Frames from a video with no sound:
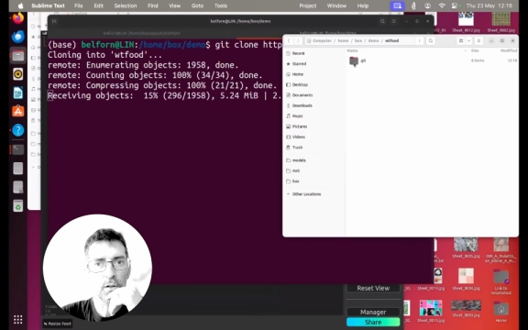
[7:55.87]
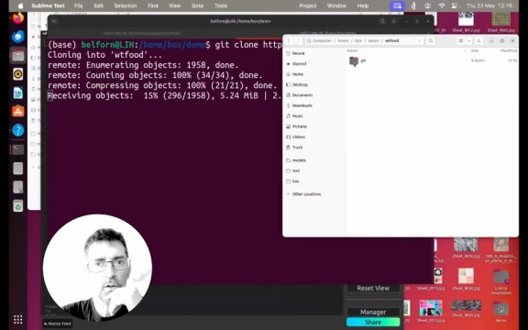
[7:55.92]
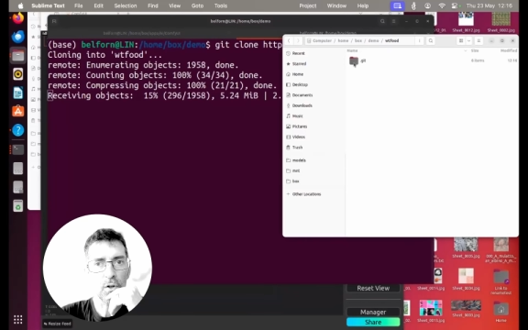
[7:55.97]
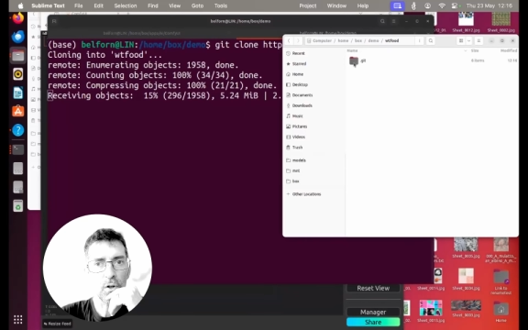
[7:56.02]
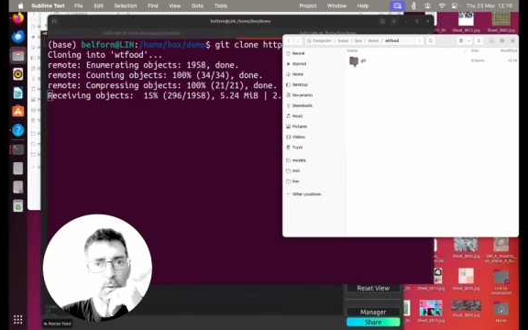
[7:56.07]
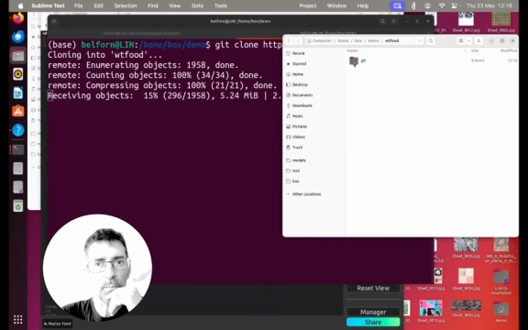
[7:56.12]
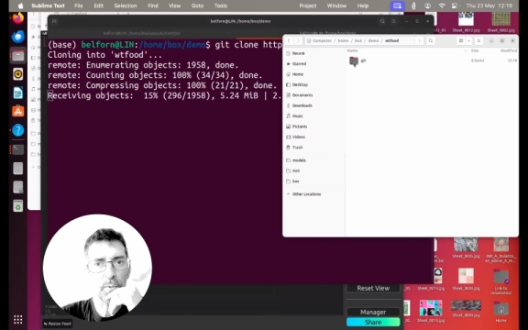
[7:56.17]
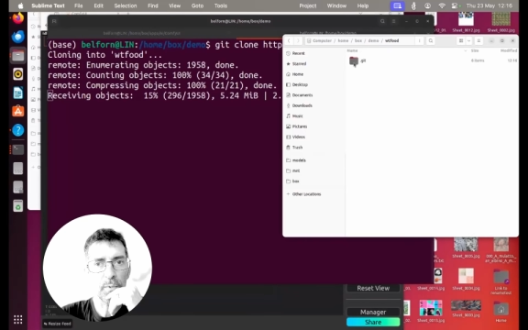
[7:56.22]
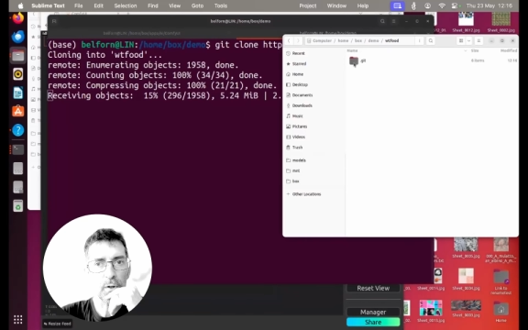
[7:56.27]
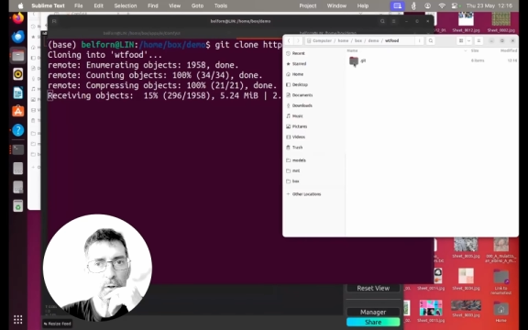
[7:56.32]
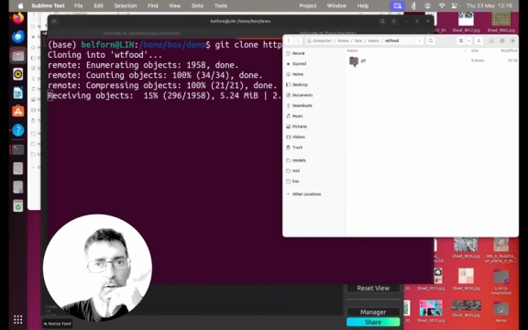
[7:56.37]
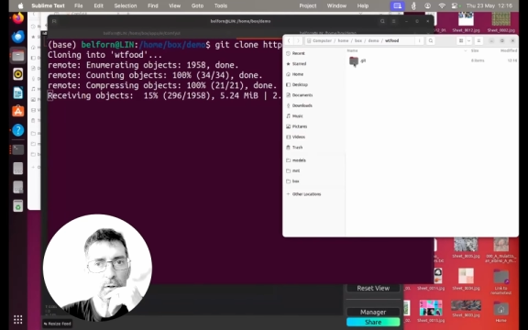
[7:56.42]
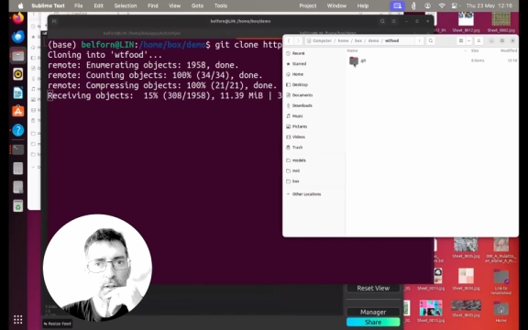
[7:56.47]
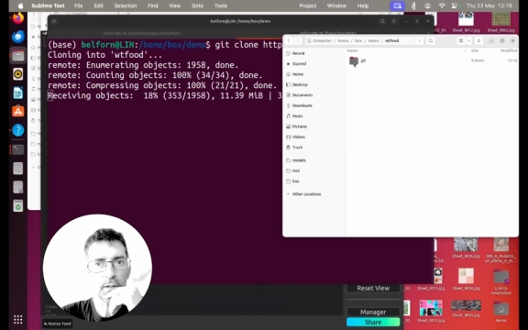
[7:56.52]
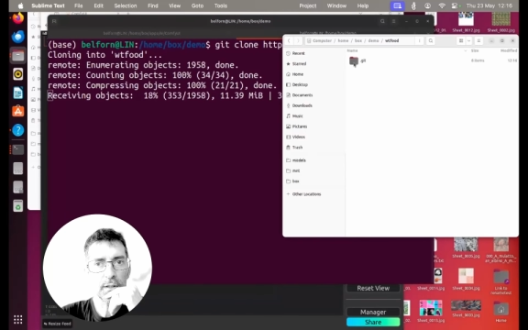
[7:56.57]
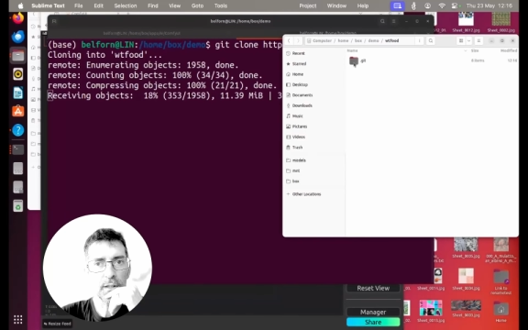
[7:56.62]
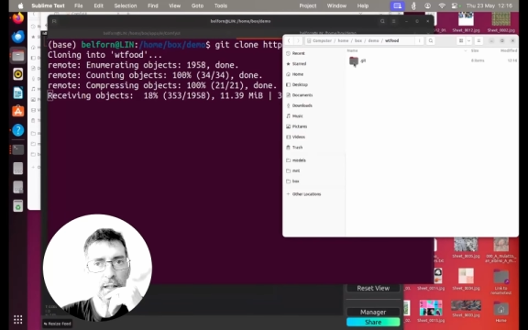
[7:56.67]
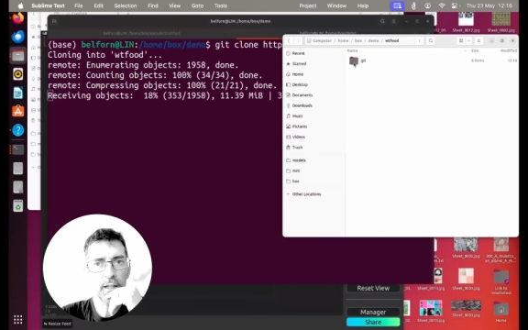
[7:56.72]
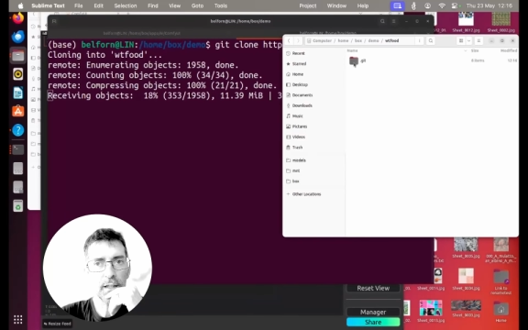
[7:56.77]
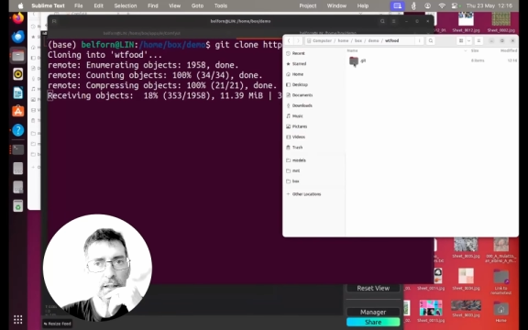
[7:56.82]
copy all
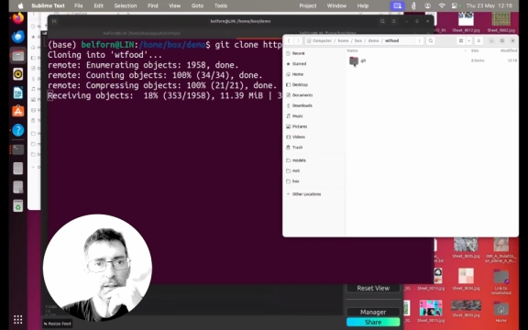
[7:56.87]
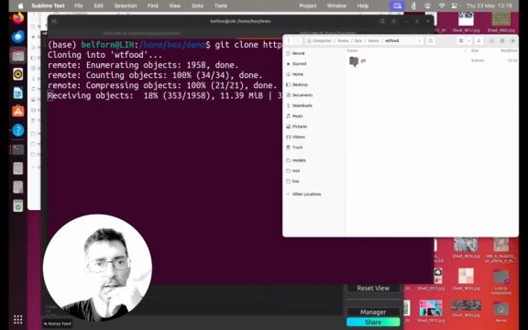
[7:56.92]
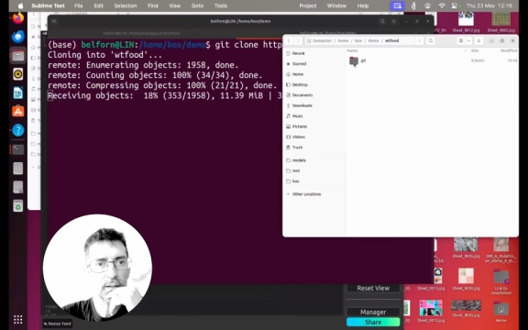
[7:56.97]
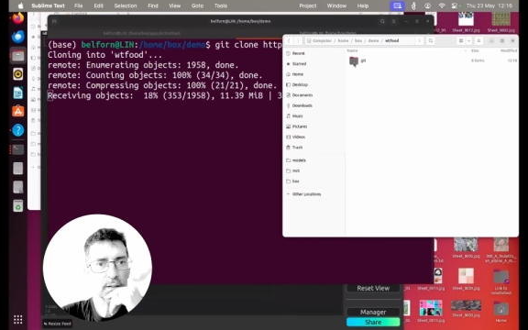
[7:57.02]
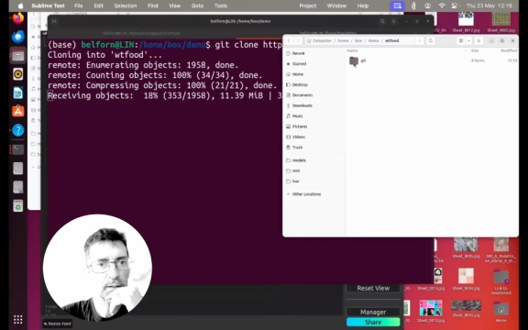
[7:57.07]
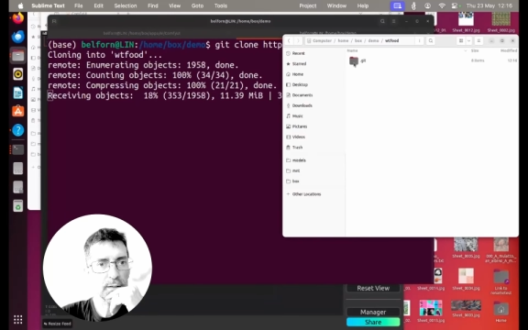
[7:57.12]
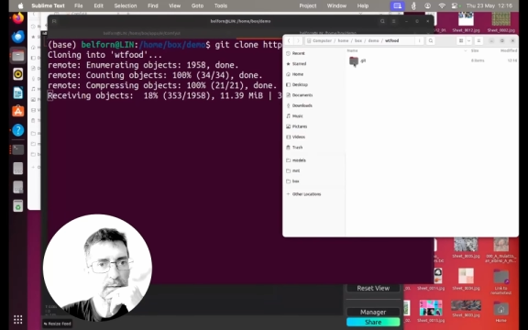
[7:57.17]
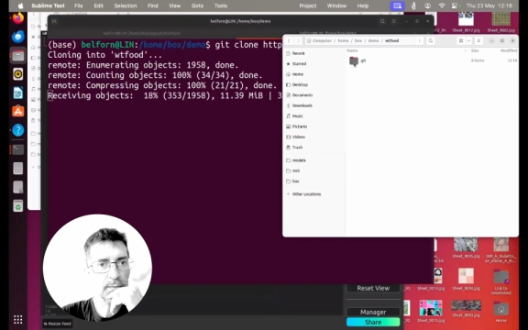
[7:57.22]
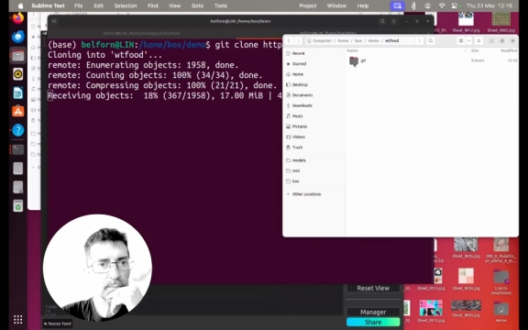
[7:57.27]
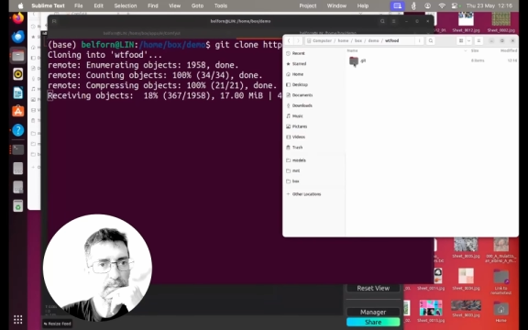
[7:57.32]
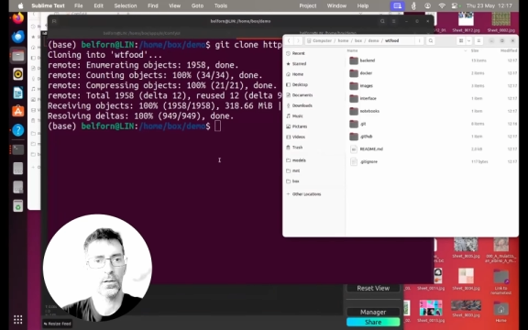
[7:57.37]
these things.